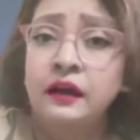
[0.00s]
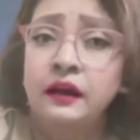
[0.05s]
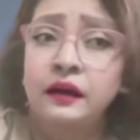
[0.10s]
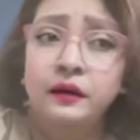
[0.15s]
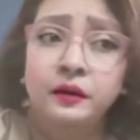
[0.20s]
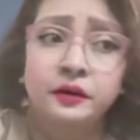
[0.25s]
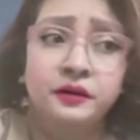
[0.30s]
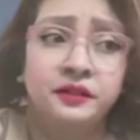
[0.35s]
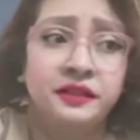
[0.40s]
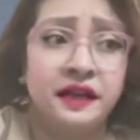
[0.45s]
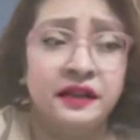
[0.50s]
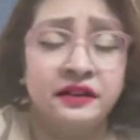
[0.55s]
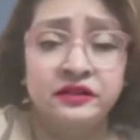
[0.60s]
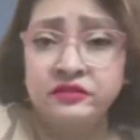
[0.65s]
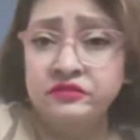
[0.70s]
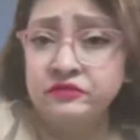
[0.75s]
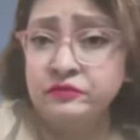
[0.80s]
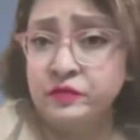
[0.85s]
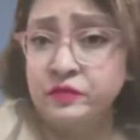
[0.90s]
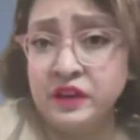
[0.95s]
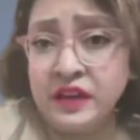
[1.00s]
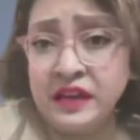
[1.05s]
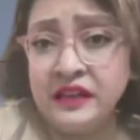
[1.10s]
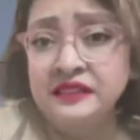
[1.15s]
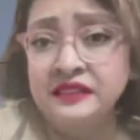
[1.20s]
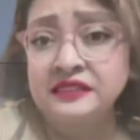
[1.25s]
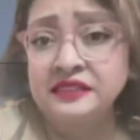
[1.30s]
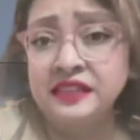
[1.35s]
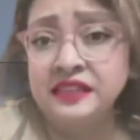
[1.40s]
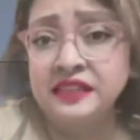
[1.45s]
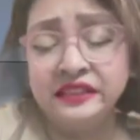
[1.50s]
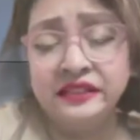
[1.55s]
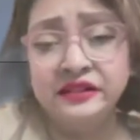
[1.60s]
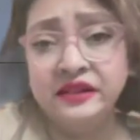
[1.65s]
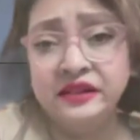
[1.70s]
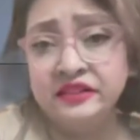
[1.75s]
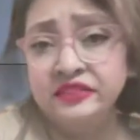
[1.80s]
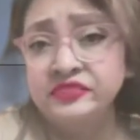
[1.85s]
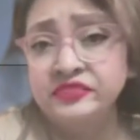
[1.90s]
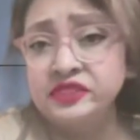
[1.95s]
dandruff brands,
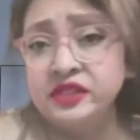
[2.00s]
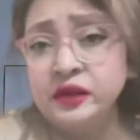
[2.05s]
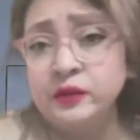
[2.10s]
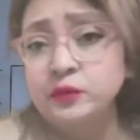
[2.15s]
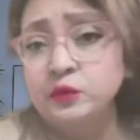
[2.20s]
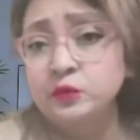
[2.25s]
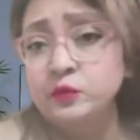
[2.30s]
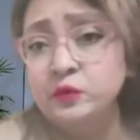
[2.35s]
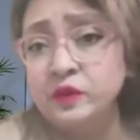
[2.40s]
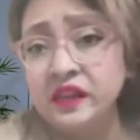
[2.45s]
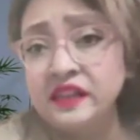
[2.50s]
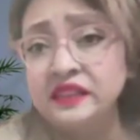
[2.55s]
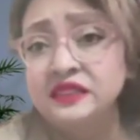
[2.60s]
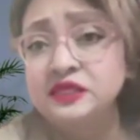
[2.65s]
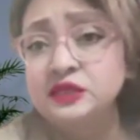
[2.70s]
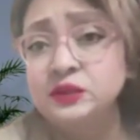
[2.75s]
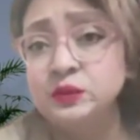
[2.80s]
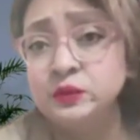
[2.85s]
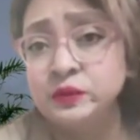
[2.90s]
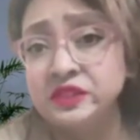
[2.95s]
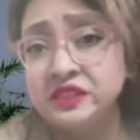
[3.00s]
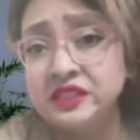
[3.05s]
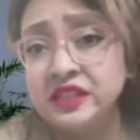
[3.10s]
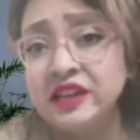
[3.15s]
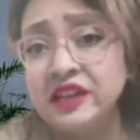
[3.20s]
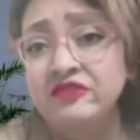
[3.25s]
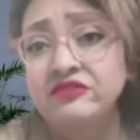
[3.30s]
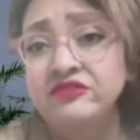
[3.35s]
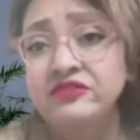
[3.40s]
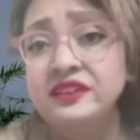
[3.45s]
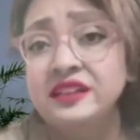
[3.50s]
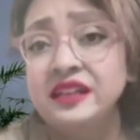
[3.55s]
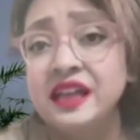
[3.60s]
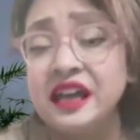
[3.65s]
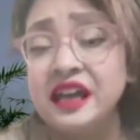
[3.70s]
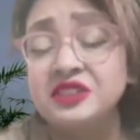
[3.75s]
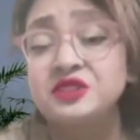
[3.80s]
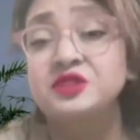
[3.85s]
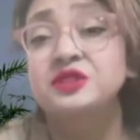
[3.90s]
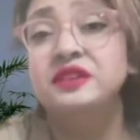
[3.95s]
anti-dandruff shampoo brands which have
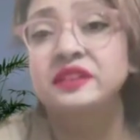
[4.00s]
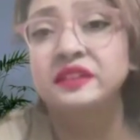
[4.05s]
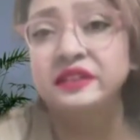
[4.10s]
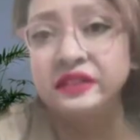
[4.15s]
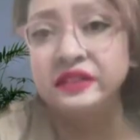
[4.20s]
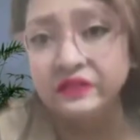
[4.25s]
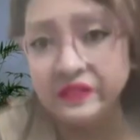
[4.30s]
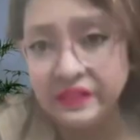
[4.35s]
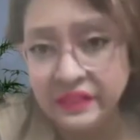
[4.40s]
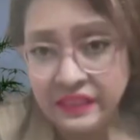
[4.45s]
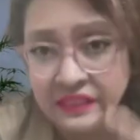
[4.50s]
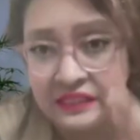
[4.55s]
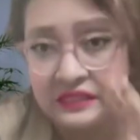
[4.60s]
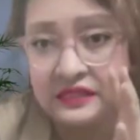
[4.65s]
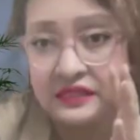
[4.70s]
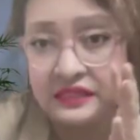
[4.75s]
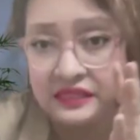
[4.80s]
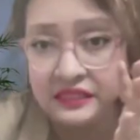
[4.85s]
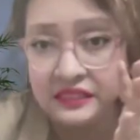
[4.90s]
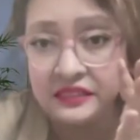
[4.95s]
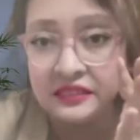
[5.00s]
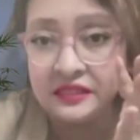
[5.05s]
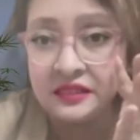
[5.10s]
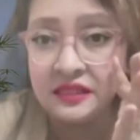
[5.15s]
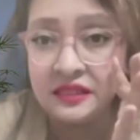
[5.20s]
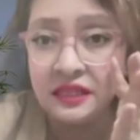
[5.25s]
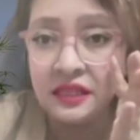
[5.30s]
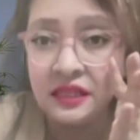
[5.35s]
natural ingredient in it.